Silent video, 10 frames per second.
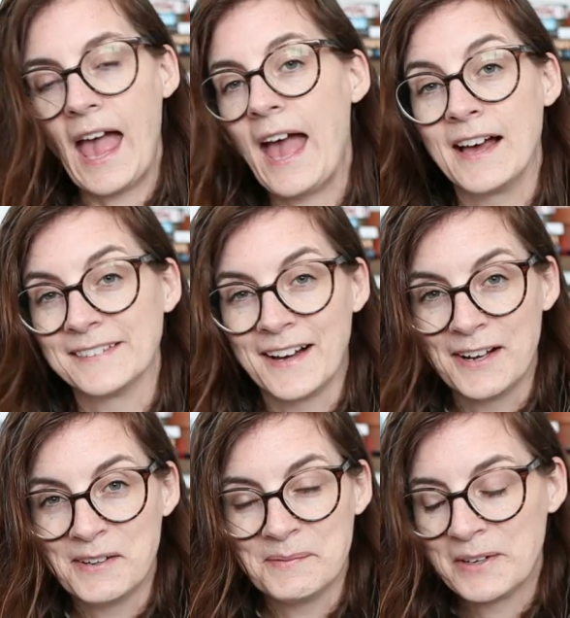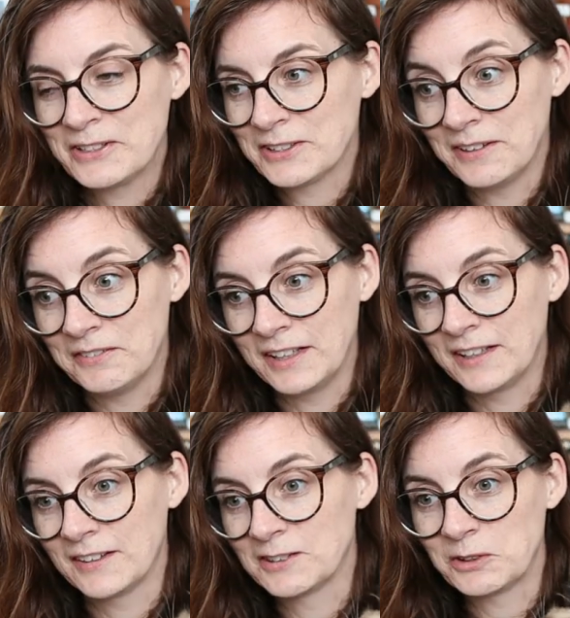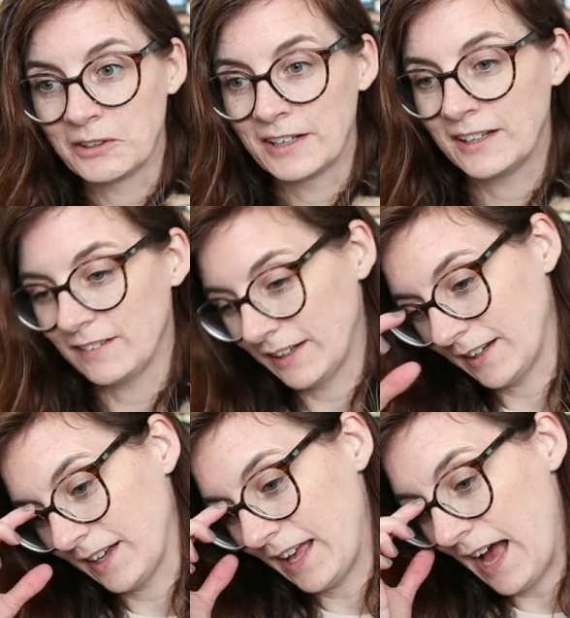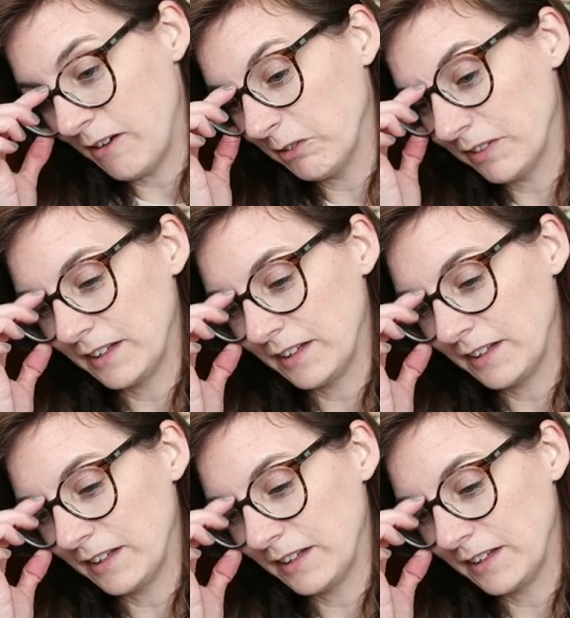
And I'm just loving the story like I have with